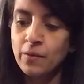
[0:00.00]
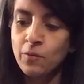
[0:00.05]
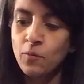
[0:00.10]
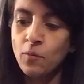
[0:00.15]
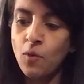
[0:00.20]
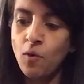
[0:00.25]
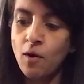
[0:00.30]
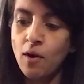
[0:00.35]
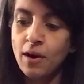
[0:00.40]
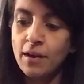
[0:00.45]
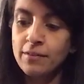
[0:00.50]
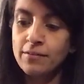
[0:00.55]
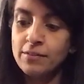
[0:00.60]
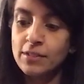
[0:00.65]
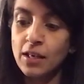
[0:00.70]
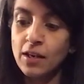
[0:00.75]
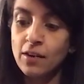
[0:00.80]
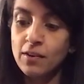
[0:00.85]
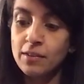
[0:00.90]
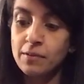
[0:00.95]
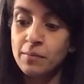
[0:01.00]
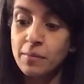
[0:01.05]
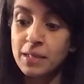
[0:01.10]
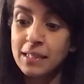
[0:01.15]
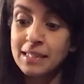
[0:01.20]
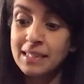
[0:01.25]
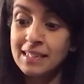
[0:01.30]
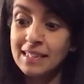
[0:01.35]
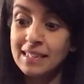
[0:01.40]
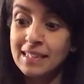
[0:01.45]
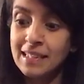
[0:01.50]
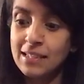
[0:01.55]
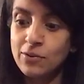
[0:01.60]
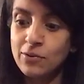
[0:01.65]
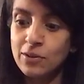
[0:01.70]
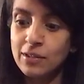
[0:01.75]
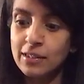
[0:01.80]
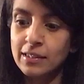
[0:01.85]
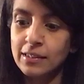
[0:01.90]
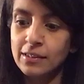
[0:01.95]
what I've done, my
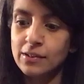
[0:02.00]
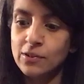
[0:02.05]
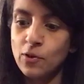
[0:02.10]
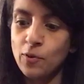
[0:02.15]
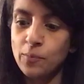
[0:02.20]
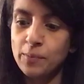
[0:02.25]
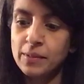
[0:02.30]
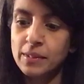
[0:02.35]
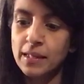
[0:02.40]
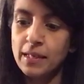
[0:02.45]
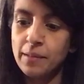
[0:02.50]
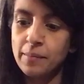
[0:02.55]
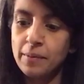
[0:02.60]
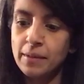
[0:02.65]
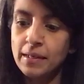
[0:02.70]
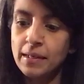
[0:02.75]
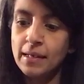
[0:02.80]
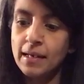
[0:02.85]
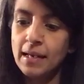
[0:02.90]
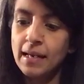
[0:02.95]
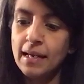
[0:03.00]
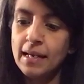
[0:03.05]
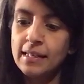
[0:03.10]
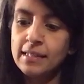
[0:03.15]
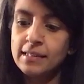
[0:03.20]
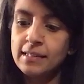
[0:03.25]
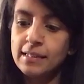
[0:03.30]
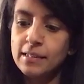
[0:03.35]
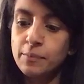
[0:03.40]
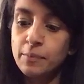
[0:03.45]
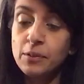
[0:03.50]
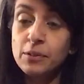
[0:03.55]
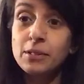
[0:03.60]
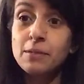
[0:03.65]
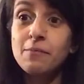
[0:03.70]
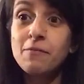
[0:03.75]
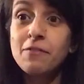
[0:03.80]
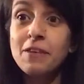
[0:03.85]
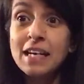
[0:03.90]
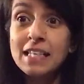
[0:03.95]
secret little top tip, is to put
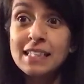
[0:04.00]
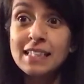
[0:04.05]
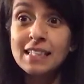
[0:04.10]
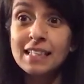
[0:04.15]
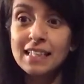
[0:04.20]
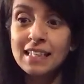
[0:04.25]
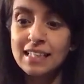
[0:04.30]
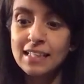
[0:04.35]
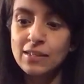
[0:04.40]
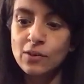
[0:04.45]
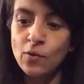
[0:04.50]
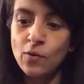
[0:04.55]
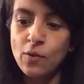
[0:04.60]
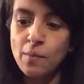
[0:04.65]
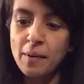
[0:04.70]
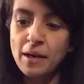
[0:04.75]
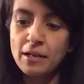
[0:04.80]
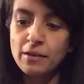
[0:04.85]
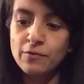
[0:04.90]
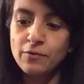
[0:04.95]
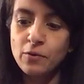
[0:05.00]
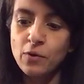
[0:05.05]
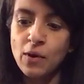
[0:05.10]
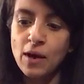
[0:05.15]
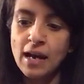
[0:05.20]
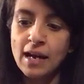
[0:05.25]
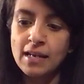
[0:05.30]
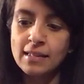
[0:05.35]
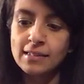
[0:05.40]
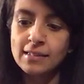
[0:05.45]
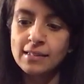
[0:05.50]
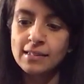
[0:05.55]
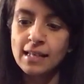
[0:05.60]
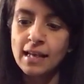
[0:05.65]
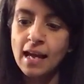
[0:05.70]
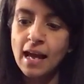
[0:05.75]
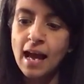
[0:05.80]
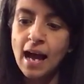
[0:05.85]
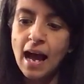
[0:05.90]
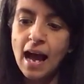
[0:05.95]
some Vaseline on the back of your hands,
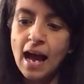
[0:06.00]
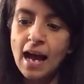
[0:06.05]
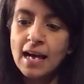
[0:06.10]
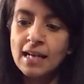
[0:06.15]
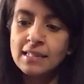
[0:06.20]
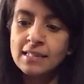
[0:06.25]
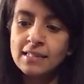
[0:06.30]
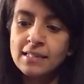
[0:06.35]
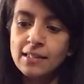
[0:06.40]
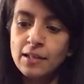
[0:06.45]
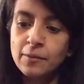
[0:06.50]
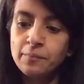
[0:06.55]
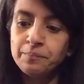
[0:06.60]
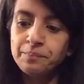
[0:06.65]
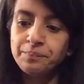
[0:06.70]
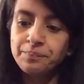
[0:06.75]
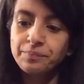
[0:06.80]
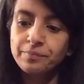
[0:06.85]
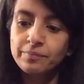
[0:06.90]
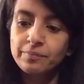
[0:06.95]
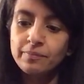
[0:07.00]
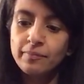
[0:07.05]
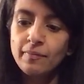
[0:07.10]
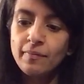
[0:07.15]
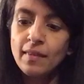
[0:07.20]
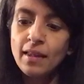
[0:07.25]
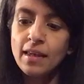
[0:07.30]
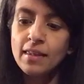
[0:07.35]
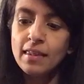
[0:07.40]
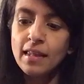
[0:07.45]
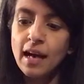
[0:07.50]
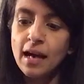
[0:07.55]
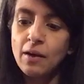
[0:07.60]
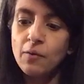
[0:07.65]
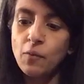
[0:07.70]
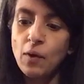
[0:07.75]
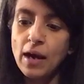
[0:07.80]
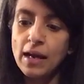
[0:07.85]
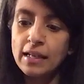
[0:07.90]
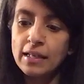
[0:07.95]
and that
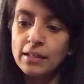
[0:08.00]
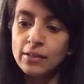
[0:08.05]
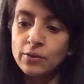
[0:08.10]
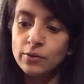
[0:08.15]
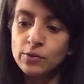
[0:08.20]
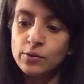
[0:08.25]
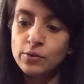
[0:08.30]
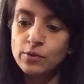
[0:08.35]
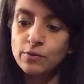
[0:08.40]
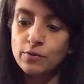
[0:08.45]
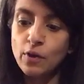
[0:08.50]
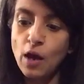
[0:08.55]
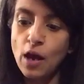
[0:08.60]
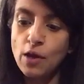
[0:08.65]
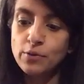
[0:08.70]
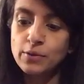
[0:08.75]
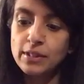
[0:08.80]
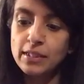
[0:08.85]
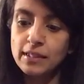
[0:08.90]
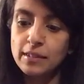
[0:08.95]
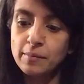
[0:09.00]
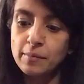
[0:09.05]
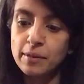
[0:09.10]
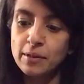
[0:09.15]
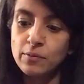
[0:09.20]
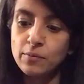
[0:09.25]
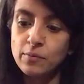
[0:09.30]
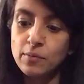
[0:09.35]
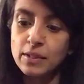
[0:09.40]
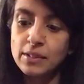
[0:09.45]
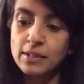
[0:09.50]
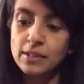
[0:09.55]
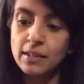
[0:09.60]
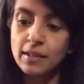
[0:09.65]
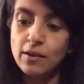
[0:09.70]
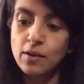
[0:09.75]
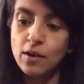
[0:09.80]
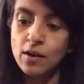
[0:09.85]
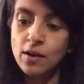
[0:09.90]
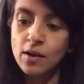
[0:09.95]
way you're sort of coating them in almost
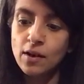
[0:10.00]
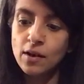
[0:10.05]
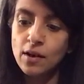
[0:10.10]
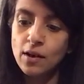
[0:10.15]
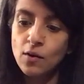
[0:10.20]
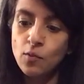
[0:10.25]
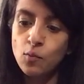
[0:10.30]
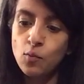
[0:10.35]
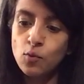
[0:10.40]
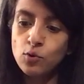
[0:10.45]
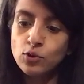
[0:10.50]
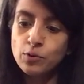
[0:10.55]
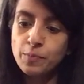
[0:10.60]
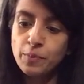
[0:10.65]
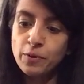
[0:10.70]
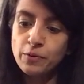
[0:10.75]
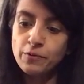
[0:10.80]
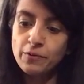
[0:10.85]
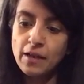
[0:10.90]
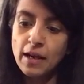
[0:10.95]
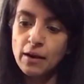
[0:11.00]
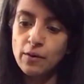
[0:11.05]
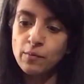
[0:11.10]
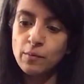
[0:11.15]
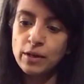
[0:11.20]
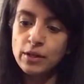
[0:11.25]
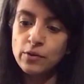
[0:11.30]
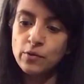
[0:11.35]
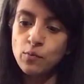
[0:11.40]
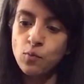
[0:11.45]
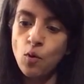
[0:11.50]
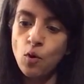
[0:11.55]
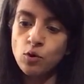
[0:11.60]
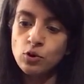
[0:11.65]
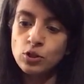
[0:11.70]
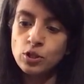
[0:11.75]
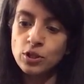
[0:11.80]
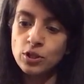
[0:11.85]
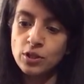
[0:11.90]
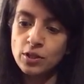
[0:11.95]
like a waterproof layer, and when you
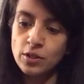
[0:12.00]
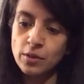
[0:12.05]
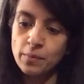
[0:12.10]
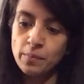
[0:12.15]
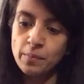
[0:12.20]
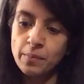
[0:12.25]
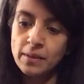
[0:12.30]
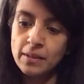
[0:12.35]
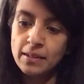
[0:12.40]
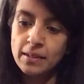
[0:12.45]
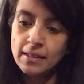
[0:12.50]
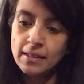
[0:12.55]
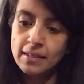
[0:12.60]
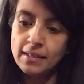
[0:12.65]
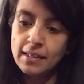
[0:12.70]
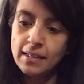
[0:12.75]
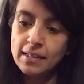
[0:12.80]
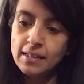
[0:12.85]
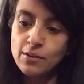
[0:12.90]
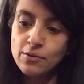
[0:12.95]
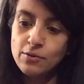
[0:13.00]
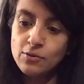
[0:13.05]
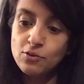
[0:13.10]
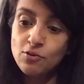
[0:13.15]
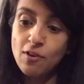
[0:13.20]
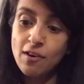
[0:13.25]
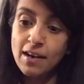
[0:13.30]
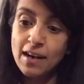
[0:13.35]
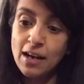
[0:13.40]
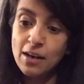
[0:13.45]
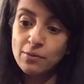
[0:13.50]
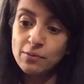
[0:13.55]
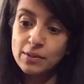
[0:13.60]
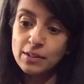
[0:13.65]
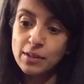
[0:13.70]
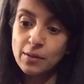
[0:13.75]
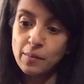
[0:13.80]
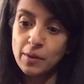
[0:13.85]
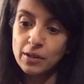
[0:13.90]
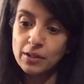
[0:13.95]
wash them they don't dry out
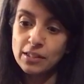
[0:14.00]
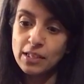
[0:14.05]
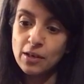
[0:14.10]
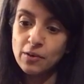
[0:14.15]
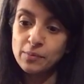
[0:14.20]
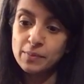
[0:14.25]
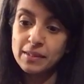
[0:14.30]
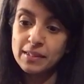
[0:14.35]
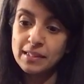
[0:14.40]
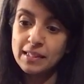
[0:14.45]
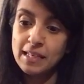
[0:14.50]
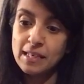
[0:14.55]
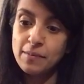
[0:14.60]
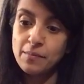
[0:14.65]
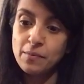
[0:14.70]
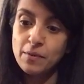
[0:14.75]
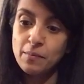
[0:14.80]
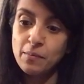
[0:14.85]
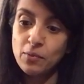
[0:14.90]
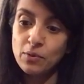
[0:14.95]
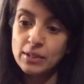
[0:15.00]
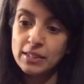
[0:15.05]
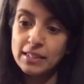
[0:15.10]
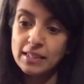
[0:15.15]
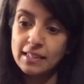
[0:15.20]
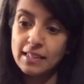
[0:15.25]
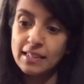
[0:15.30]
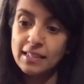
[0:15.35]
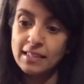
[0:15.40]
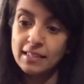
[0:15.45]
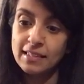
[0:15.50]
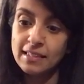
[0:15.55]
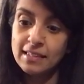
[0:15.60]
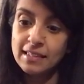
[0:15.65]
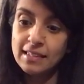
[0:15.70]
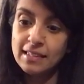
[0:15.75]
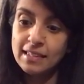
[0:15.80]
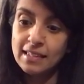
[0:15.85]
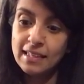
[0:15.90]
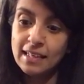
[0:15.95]
so much. It helps to keep the moisture in,
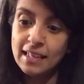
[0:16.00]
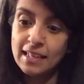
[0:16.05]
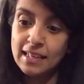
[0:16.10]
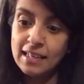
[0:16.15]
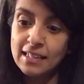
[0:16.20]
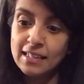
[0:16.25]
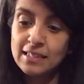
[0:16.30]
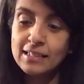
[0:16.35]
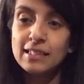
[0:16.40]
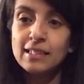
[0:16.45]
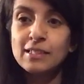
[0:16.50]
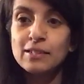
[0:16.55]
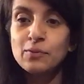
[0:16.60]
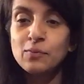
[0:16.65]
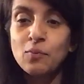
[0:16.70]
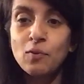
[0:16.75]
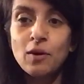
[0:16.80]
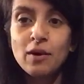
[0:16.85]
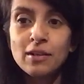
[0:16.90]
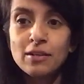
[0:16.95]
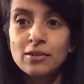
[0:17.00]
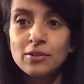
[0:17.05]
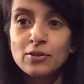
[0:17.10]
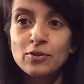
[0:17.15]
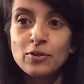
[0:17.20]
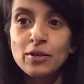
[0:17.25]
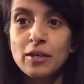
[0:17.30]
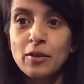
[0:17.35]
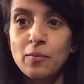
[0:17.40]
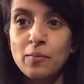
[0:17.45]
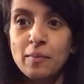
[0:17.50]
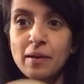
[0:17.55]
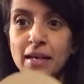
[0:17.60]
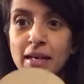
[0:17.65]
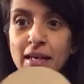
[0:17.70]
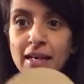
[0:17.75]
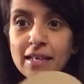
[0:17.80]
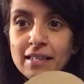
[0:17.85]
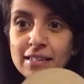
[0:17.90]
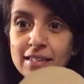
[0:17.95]
and actually it's worked a treat on my
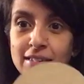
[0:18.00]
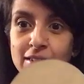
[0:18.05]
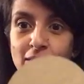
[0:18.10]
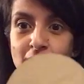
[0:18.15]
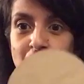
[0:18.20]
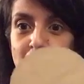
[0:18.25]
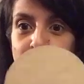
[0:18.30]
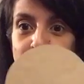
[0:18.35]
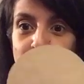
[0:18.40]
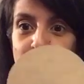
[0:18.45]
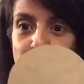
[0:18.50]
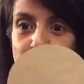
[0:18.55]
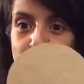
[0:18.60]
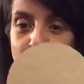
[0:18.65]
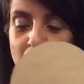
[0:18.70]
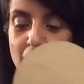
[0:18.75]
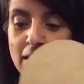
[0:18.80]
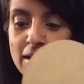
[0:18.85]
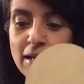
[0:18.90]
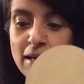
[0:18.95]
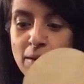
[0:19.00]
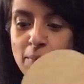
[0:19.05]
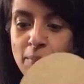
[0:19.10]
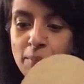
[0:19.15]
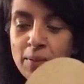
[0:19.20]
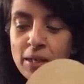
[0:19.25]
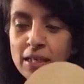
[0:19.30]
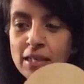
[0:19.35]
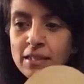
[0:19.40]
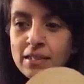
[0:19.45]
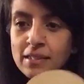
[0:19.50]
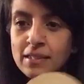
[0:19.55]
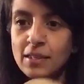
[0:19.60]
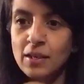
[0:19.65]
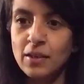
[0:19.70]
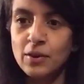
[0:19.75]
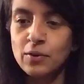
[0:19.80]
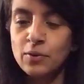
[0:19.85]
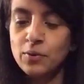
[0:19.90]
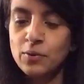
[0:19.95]
hands. So there is my bigger
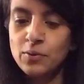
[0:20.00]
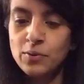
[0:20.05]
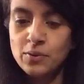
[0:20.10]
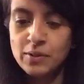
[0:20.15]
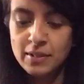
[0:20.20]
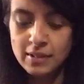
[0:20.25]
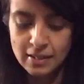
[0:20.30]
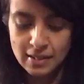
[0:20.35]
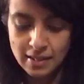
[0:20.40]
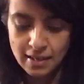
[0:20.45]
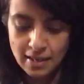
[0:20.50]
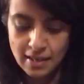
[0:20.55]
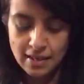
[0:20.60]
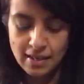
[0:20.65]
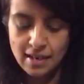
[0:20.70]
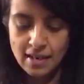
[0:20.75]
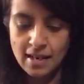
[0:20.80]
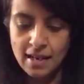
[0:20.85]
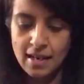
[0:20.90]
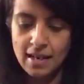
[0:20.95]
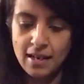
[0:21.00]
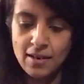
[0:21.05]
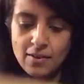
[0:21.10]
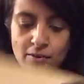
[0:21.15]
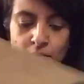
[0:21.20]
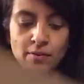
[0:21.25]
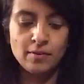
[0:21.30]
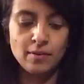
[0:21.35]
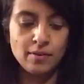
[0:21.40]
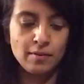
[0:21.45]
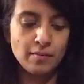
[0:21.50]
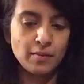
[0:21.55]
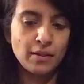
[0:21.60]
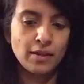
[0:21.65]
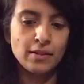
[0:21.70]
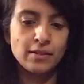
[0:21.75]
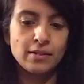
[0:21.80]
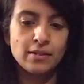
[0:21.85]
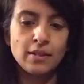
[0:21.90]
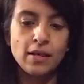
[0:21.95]
circle, and now I'm
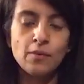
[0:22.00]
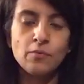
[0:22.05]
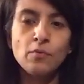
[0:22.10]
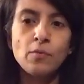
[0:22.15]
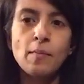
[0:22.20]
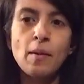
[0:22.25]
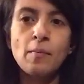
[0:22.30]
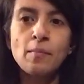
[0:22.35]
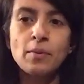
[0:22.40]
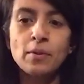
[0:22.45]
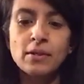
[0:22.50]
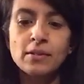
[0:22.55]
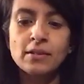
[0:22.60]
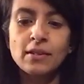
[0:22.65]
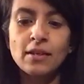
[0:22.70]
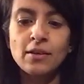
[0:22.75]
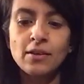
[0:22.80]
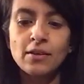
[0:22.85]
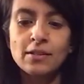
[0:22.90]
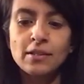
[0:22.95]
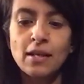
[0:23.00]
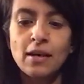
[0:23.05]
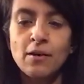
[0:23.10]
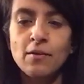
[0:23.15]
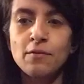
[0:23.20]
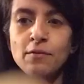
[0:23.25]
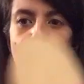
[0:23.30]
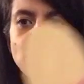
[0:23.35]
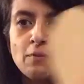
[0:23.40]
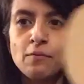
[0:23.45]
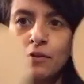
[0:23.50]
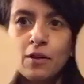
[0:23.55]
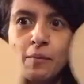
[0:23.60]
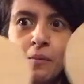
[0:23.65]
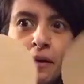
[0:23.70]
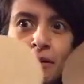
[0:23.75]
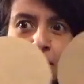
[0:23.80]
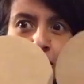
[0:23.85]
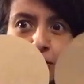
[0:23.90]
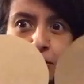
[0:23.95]
going to, and remember, because I cut it out of an envelope,
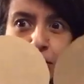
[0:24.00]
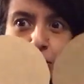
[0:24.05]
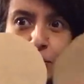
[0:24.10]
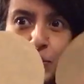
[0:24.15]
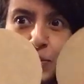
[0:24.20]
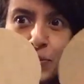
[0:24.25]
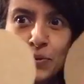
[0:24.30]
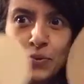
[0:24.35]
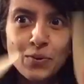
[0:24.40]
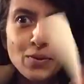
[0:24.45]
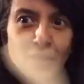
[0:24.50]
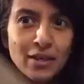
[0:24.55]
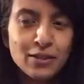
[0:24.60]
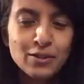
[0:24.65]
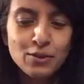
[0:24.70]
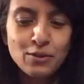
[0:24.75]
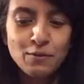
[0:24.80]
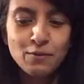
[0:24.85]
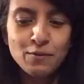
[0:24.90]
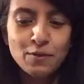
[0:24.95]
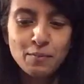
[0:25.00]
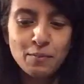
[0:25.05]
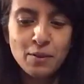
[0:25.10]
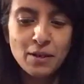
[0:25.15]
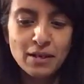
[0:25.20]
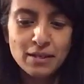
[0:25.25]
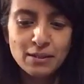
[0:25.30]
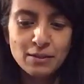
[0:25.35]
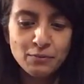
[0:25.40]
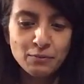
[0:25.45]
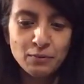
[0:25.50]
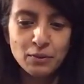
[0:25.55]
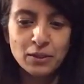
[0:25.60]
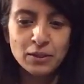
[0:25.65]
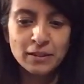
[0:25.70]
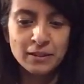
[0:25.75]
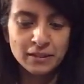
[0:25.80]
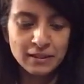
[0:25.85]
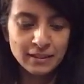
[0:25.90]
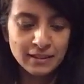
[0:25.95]
I got two for the price of
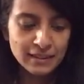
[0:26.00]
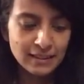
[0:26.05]
one.